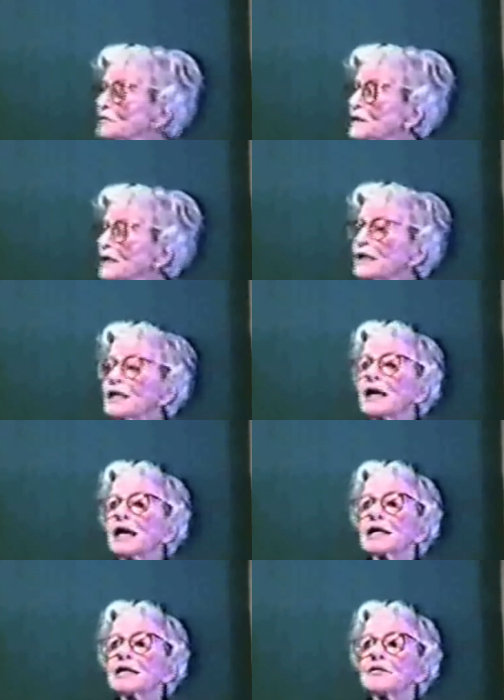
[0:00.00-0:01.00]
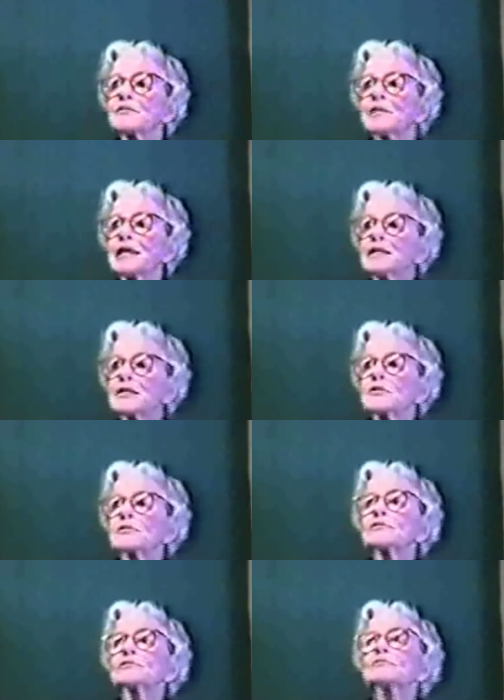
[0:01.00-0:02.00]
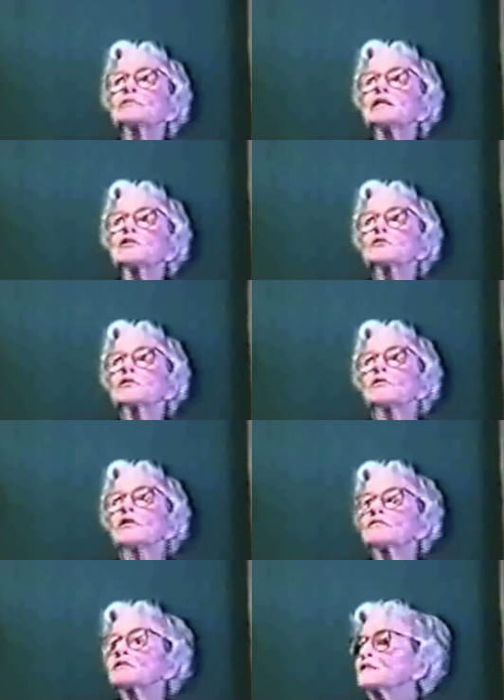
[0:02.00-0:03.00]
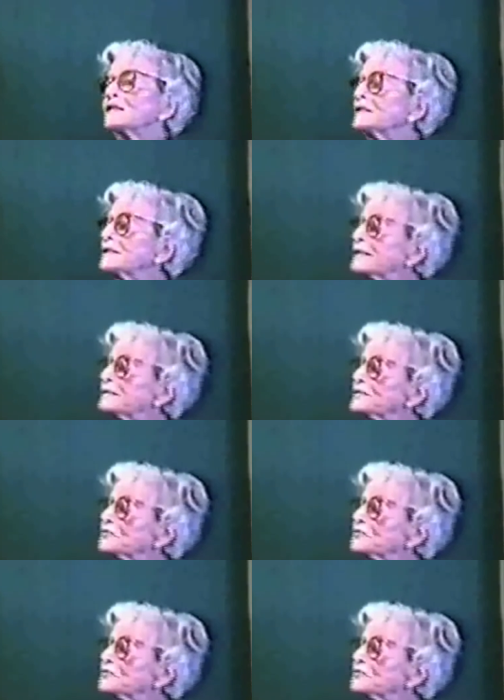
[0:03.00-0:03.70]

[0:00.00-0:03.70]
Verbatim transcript: And I rarely go to regional offices. I think that is a